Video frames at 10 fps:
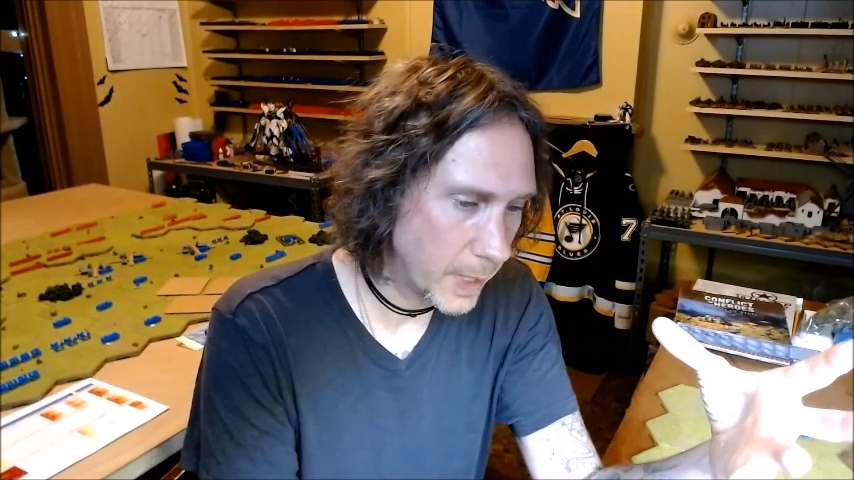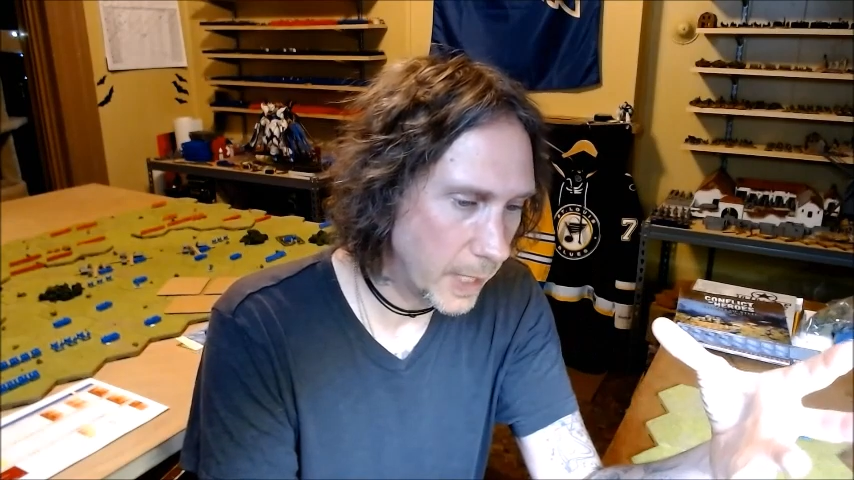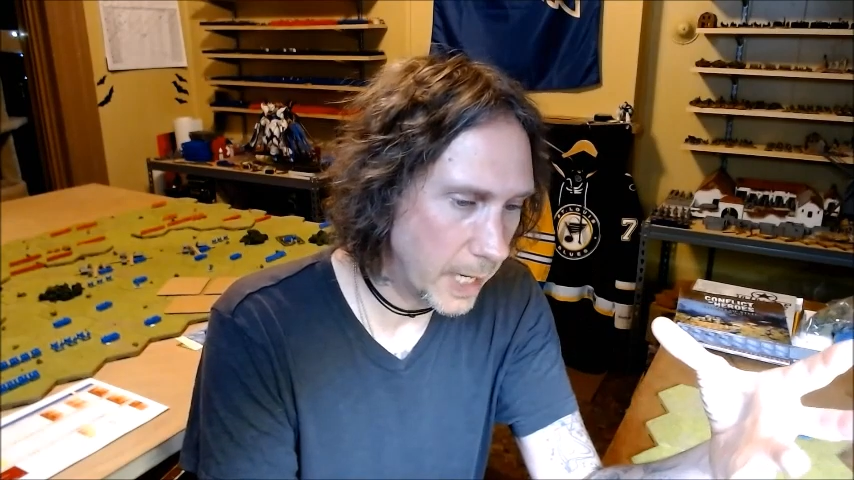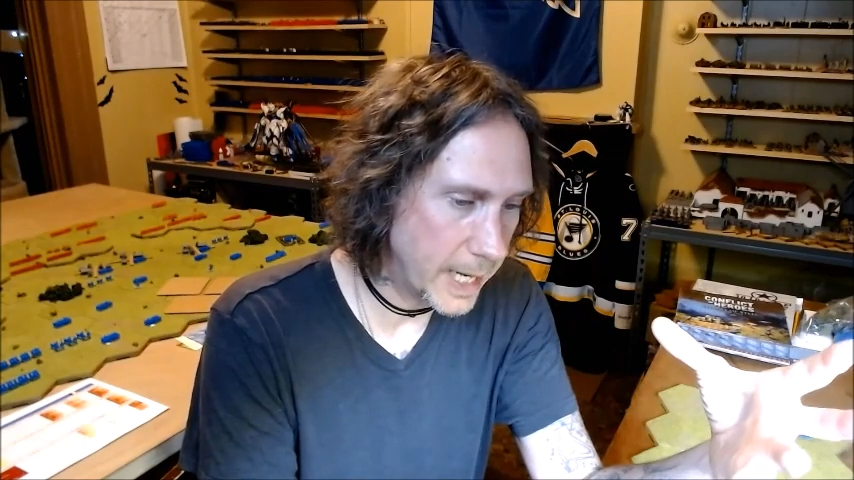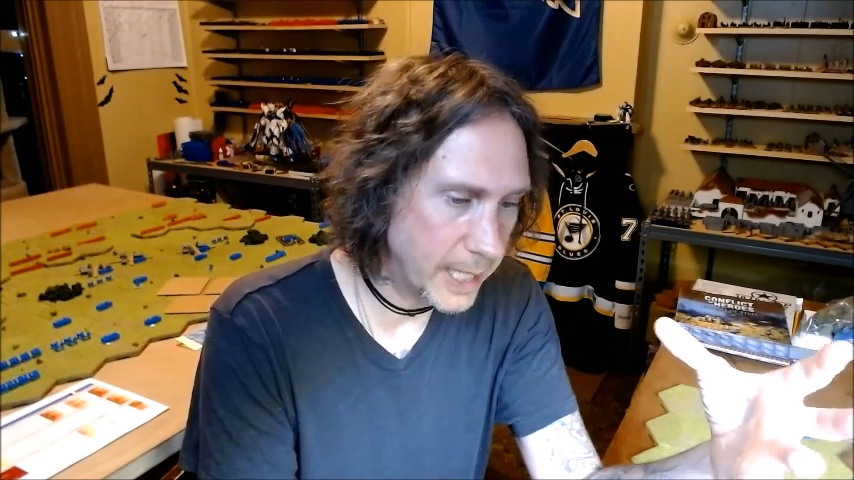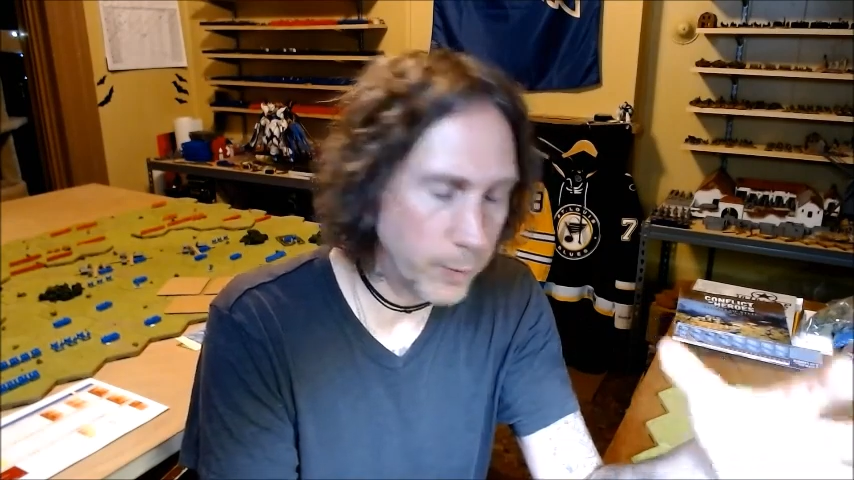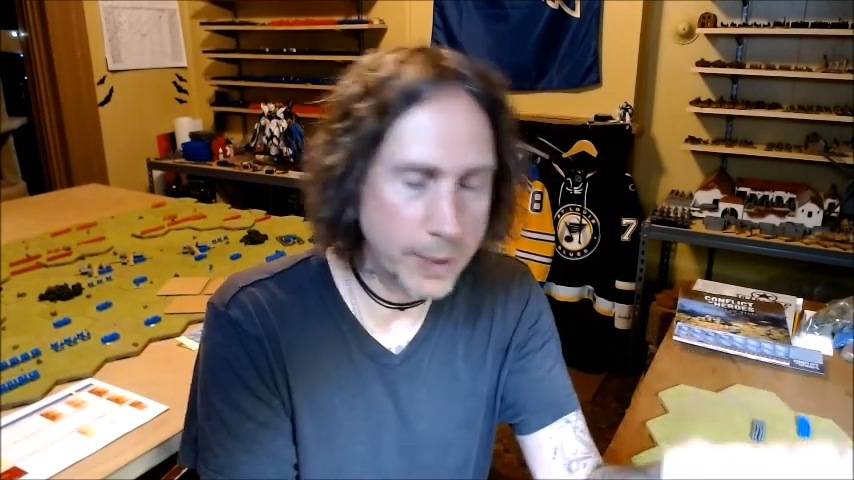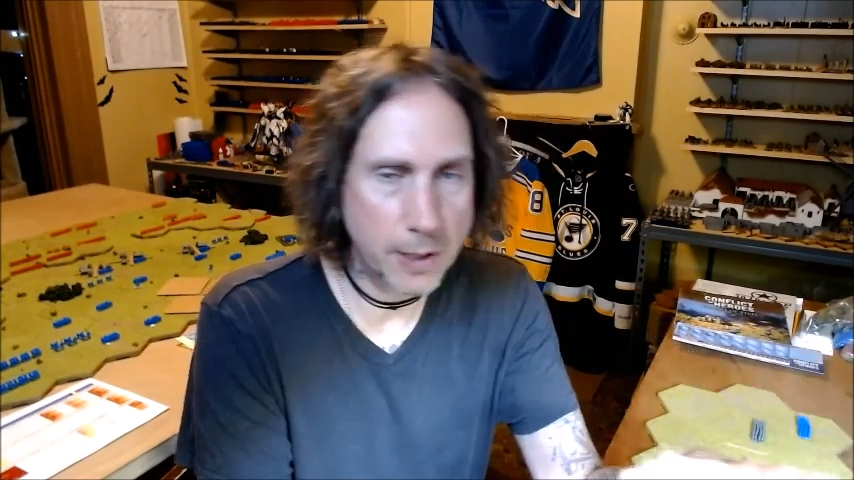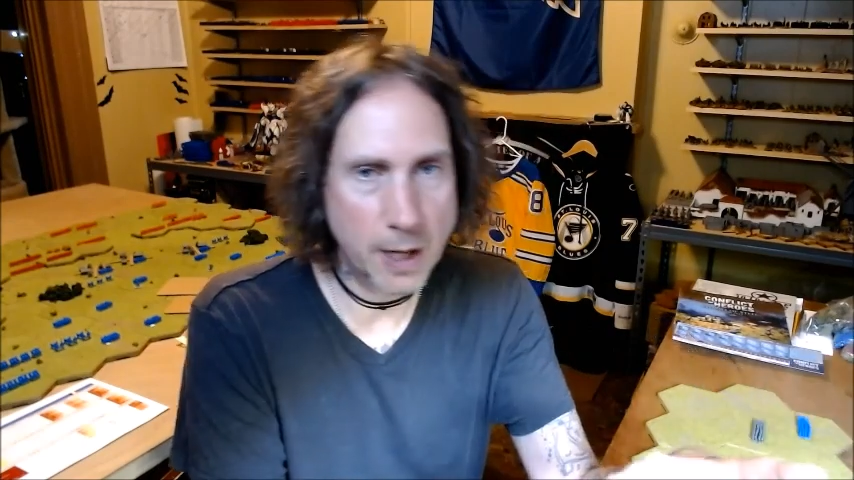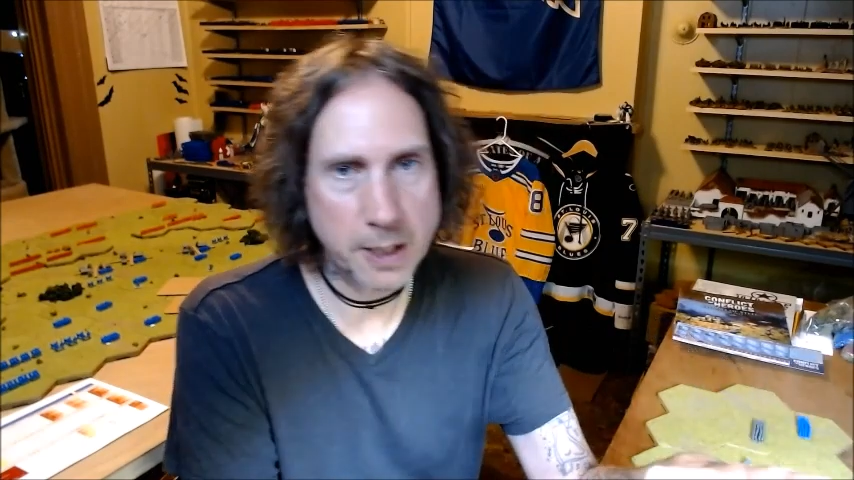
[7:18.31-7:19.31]
And that's what's
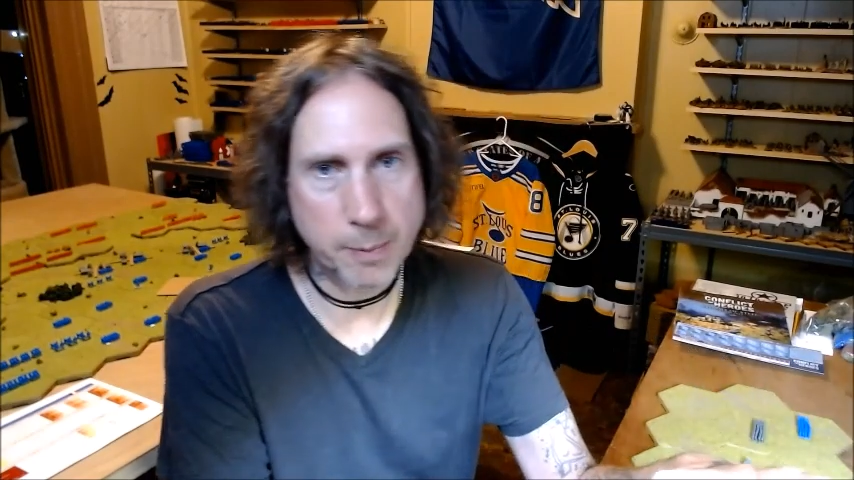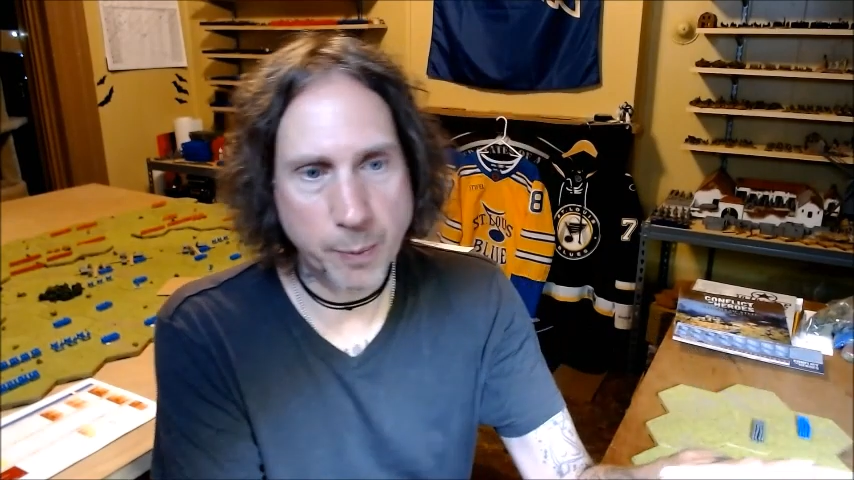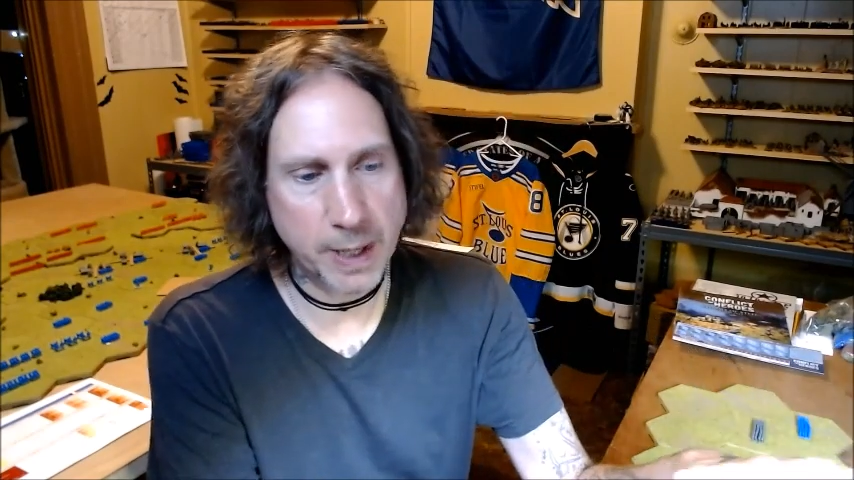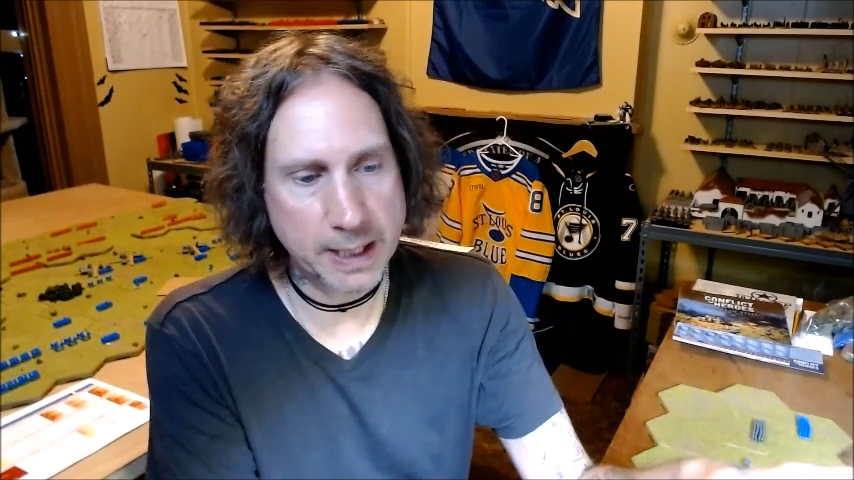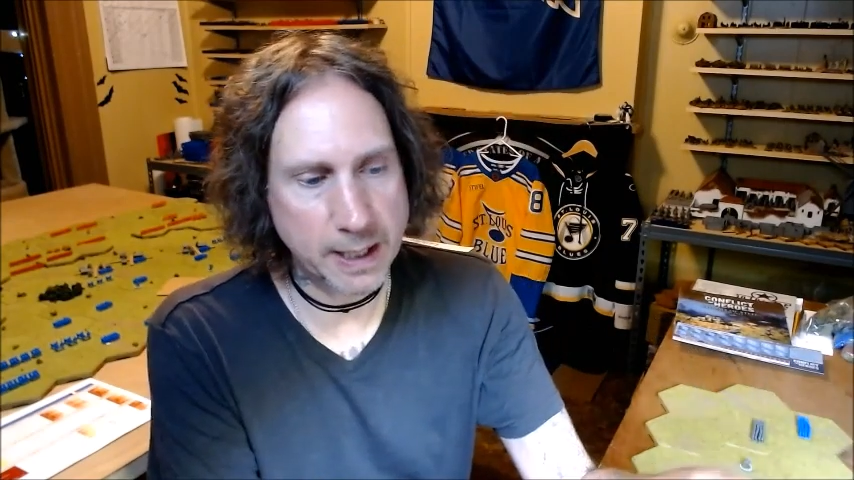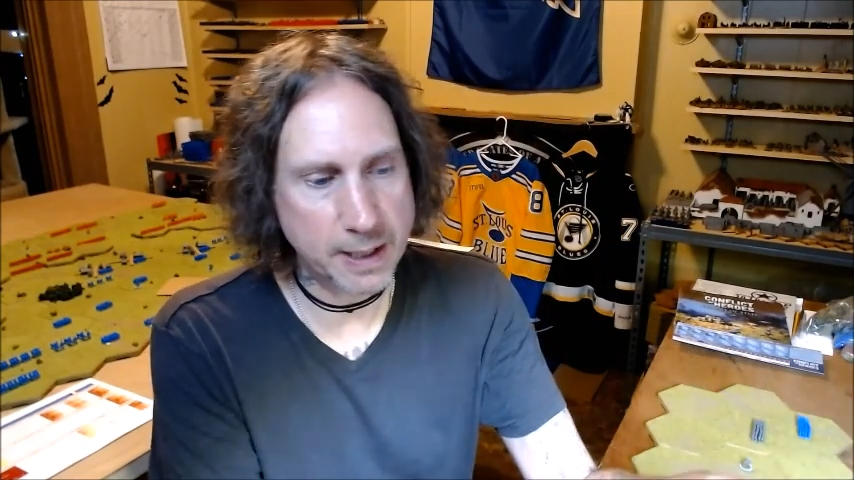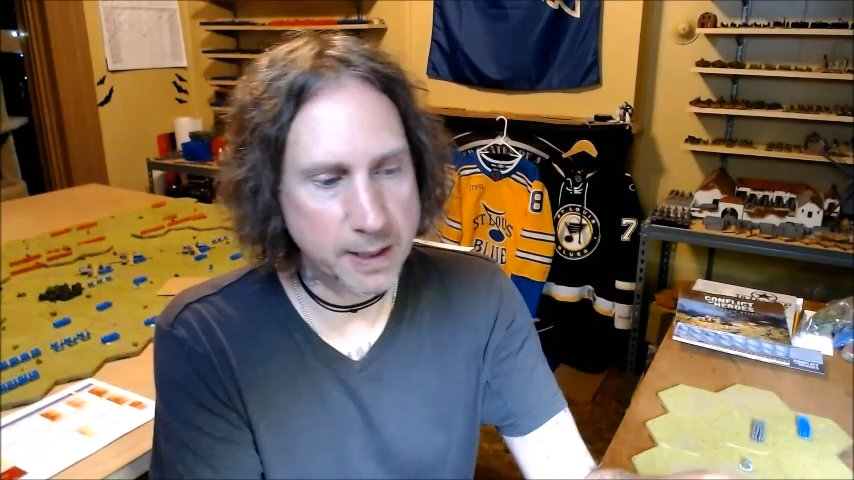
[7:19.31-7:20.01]
awesome about this.